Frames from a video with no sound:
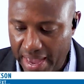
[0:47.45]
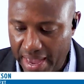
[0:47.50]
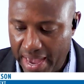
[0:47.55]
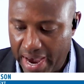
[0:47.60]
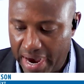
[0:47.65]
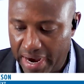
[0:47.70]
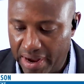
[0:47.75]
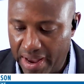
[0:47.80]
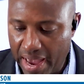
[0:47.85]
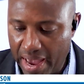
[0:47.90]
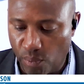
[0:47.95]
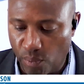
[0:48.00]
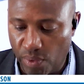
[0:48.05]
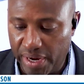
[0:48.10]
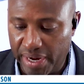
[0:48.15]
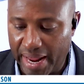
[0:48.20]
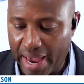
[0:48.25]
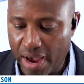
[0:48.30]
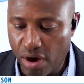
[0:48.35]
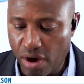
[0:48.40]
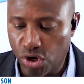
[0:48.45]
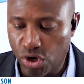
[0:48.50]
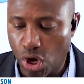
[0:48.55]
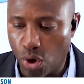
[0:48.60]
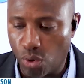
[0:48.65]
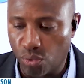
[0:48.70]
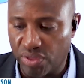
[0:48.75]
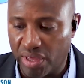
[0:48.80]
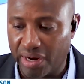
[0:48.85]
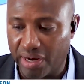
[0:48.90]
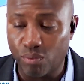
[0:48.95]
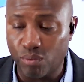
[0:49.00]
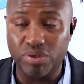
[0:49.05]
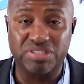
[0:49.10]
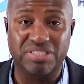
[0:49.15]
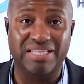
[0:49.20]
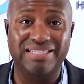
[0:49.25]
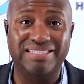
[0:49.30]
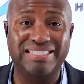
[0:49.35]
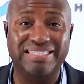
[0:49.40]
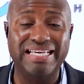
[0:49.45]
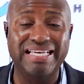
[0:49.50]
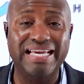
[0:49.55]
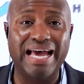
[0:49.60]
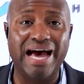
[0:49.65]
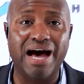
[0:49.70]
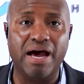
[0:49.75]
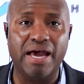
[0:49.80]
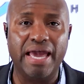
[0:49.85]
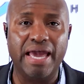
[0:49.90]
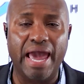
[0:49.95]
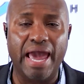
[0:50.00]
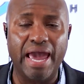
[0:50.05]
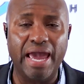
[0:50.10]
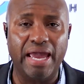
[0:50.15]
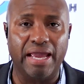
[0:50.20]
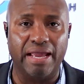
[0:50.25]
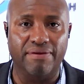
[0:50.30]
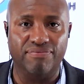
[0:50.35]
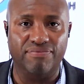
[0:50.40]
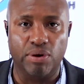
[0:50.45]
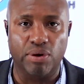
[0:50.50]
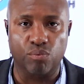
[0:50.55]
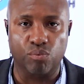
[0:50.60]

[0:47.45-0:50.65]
And we now know that it was the CIA that